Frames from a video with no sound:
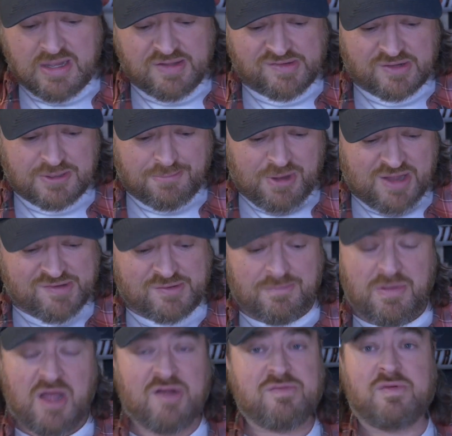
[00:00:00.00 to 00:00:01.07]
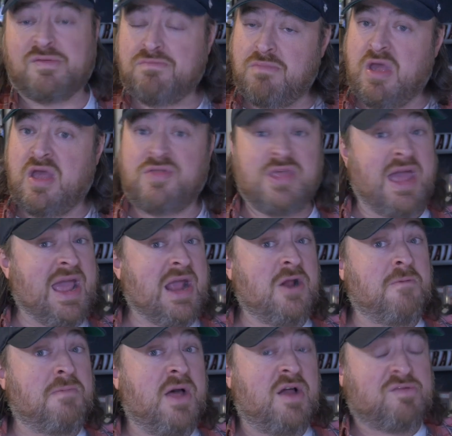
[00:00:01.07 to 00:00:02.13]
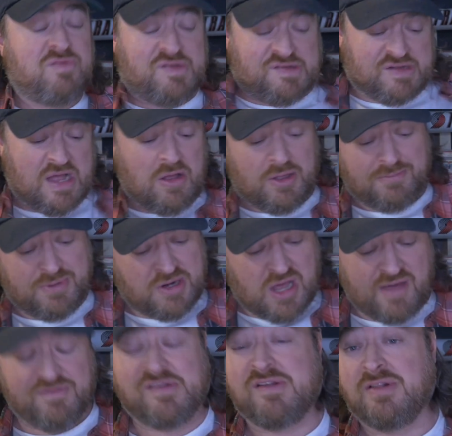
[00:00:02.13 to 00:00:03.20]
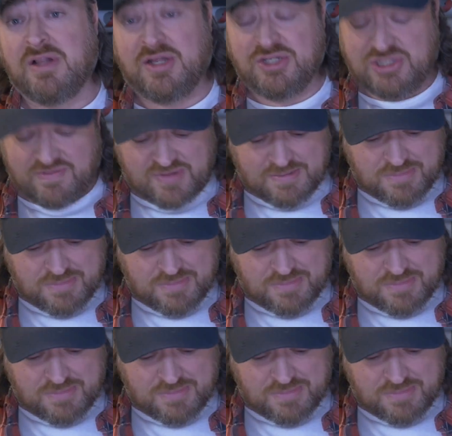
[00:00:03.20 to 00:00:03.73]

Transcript: So the blaster box was meh. The hanger box was solid, but obviously the longevity